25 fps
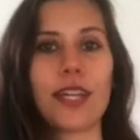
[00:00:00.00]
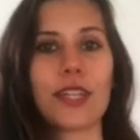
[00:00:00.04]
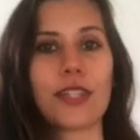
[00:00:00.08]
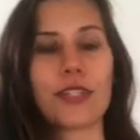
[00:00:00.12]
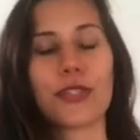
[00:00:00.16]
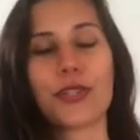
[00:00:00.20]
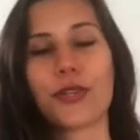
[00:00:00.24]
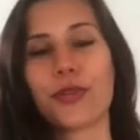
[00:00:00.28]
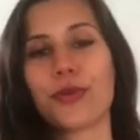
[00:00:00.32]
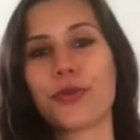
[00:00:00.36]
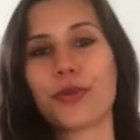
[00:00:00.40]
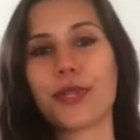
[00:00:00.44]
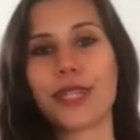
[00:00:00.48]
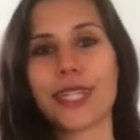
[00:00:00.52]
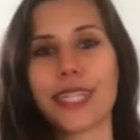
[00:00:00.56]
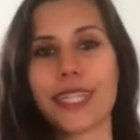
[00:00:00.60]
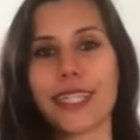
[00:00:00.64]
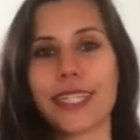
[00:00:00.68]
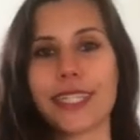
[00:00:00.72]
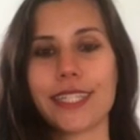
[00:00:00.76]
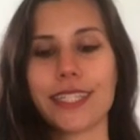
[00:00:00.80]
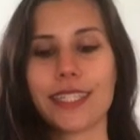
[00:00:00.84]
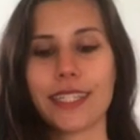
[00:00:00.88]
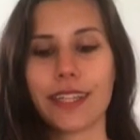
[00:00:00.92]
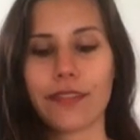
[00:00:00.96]
So it
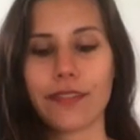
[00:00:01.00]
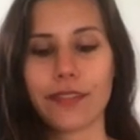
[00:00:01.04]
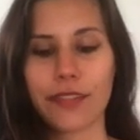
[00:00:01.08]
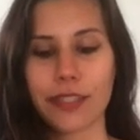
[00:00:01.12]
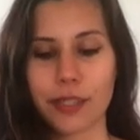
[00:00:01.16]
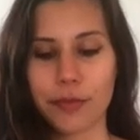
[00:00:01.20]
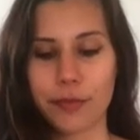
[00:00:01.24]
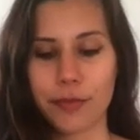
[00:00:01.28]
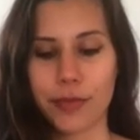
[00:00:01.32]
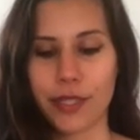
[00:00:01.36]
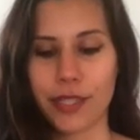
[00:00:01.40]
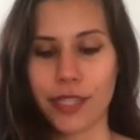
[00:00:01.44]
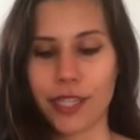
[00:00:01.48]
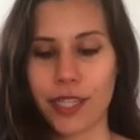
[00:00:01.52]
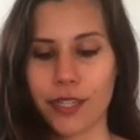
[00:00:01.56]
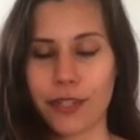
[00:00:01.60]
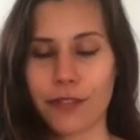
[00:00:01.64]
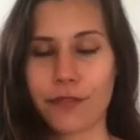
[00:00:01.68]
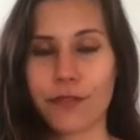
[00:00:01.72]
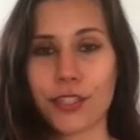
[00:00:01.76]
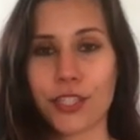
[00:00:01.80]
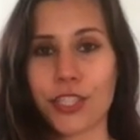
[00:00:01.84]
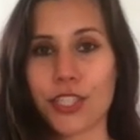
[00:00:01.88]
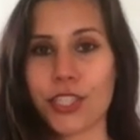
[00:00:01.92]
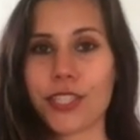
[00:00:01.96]
can definitely be a
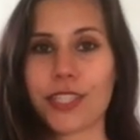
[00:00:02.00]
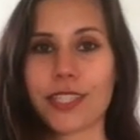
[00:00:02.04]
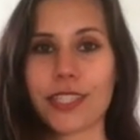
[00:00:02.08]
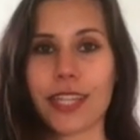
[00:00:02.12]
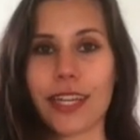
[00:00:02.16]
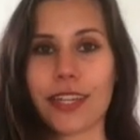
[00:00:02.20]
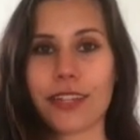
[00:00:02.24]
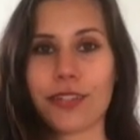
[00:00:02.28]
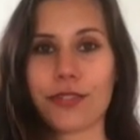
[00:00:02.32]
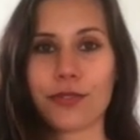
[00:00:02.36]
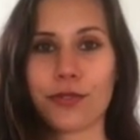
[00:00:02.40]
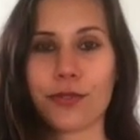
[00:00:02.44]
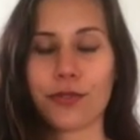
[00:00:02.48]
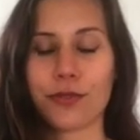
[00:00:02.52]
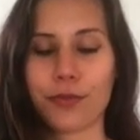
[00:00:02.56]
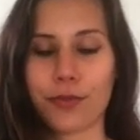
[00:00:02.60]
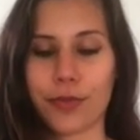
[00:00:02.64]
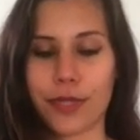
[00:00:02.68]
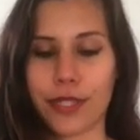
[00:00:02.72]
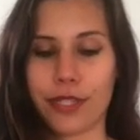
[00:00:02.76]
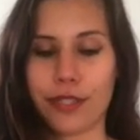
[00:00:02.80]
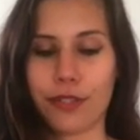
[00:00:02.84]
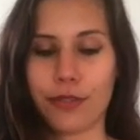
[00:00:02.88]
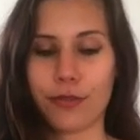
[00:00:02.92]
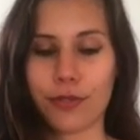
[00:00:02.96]
vicious cycle
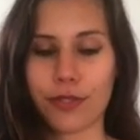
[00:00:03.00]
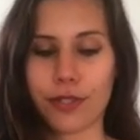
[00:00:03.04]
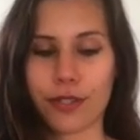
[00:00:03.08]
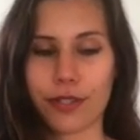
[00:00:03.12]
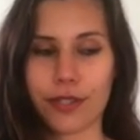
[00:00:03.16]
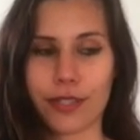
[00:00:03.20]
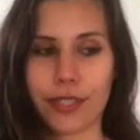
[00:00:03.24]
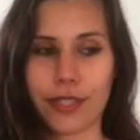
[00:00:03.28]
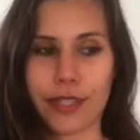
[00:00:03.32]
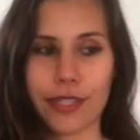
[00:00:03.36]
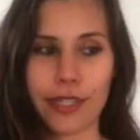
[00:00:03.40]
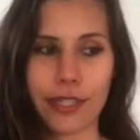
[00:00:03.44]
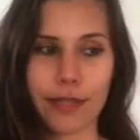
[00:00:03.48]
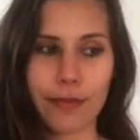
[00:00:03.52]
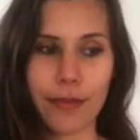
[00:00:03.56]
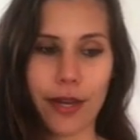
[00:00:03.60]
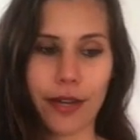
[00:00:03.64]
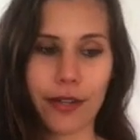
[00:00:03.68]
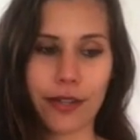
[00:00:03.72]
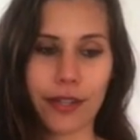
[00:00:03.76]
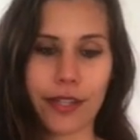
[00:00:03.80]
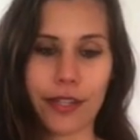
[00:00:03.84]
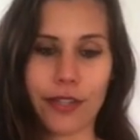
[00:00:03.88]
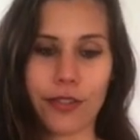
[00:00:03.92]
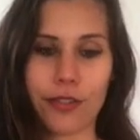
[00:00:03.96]
when you start to think
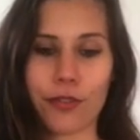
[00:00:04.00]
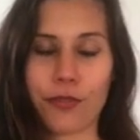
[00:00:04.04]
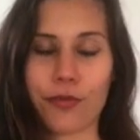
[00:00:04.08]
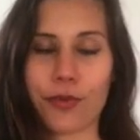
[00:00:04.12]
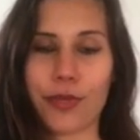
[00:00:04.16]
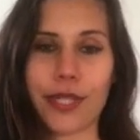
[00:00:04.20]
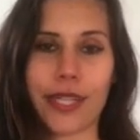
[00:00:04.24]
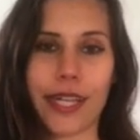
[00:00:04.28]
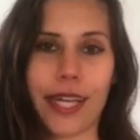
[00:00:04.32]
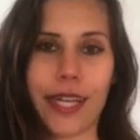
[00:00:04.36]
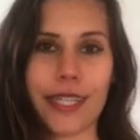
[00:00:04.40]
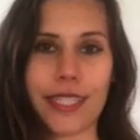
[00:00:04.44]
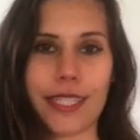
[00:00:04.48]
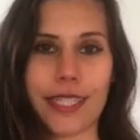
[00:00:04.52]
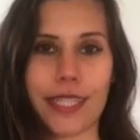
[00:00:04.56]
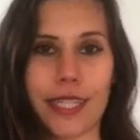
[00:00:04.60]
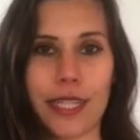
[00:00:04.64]
about it and you realize